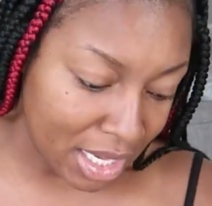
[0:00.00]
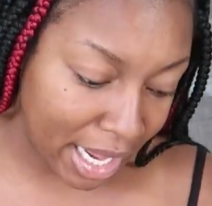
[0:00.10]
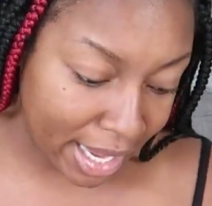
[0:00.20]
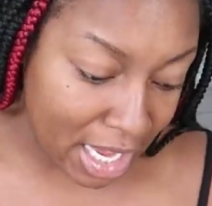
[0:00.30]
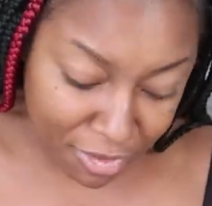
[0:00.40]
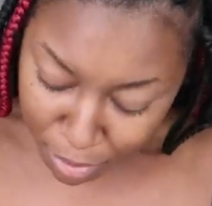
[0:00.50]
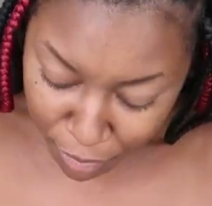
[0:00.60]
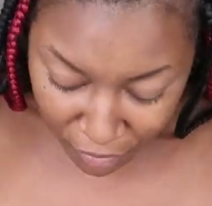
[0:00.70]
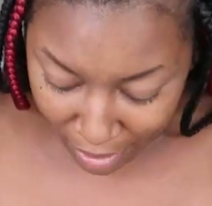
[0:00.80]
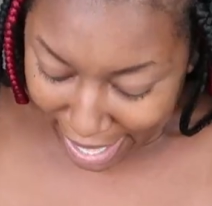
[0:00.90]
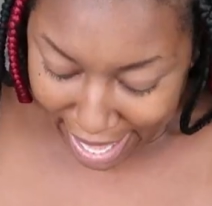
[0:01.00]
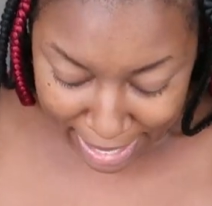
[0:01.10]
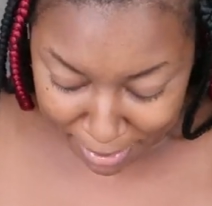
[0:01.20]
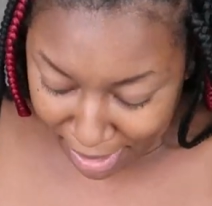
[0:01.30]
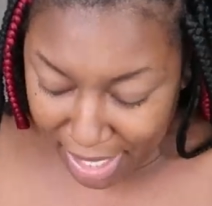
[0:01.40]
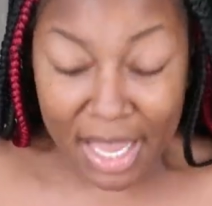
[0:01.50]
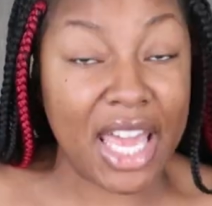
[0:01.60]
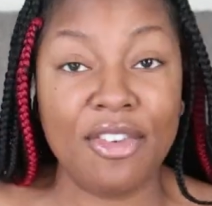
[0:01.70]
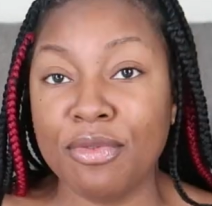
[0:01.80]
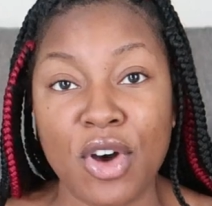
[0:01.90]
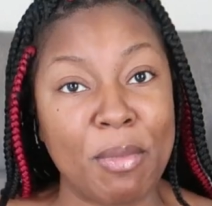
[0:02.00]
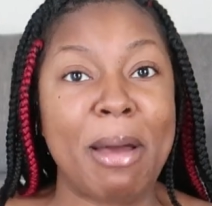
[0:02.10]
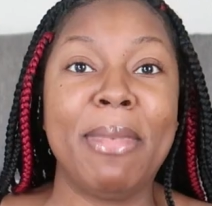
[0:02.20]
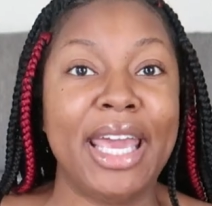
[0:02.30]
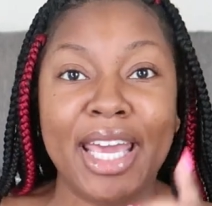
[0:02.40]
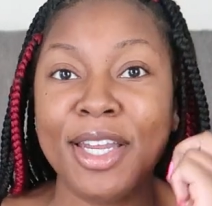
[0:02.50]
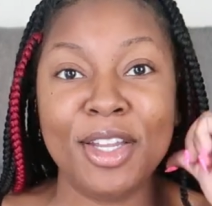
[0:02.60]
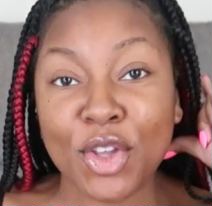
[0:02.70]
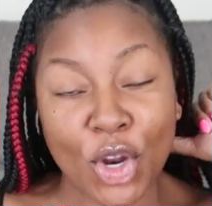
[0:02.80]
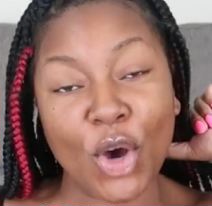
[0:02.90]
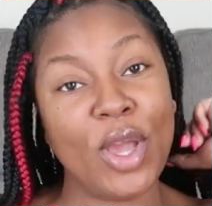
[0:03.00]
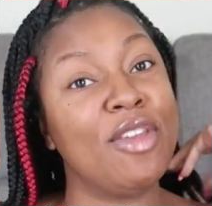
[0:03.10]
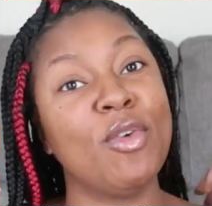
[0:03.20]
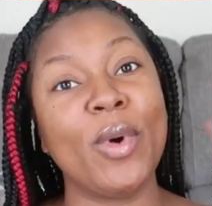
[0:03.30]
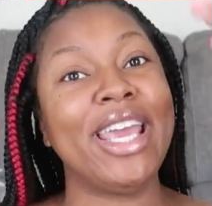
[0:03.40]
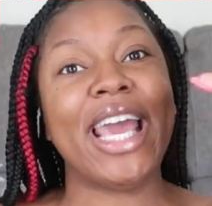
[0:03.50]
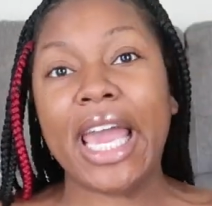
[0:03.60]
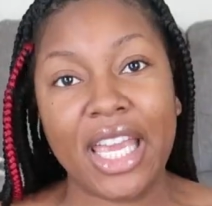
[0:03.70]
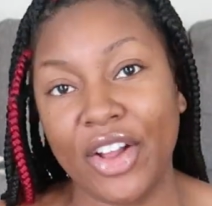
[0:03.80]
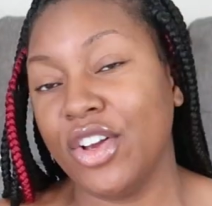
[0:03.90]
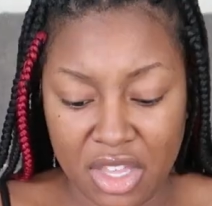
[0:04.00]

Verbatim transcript: Like, even before I had a man, even for my man, you know, even when he ain't here.